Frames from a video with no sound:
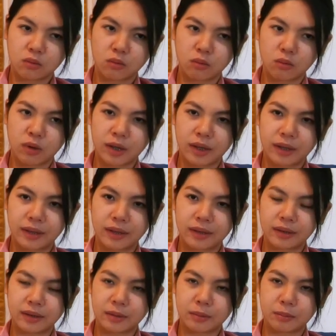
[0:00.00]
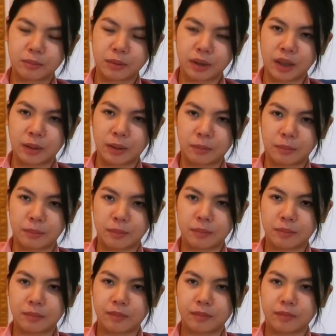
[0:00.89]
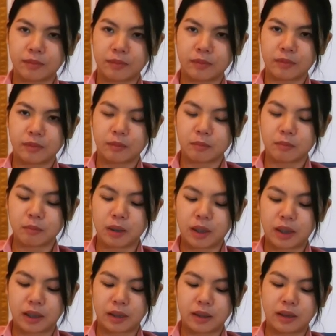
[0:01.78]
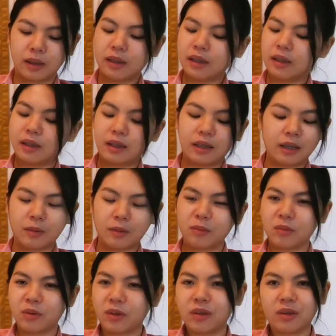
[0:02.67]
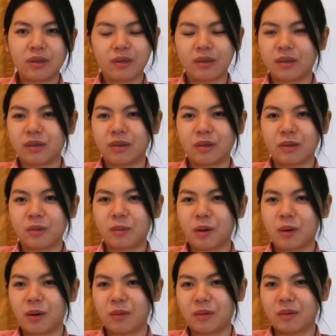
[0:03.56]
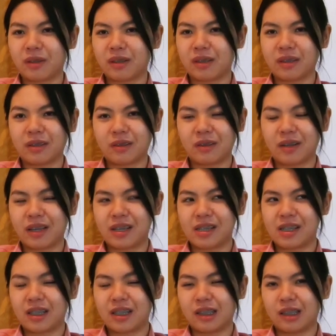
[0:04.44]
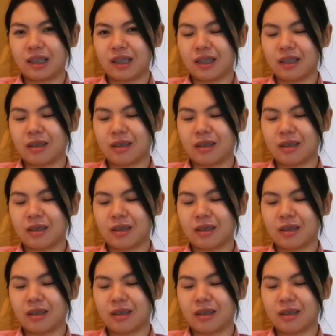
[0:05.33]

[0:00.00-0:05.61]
1 p.m. But I'm no power, no energy.